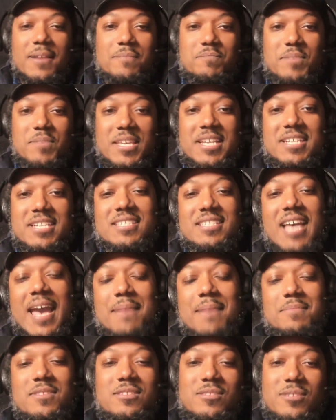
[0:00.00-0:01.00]
because
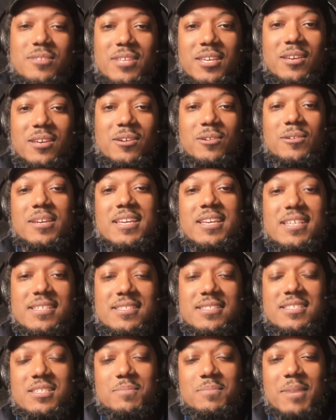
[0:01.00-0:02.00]
Iamthestudio is
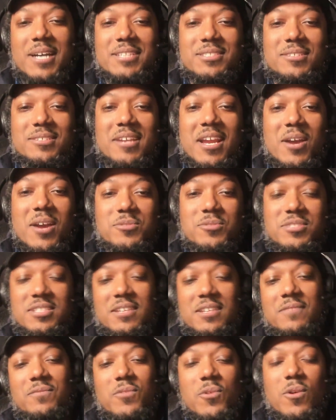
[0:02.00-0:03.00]
the sponsor and
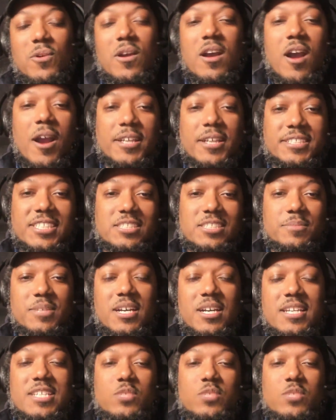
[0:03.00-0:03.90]
hosting for Architecture Beyond,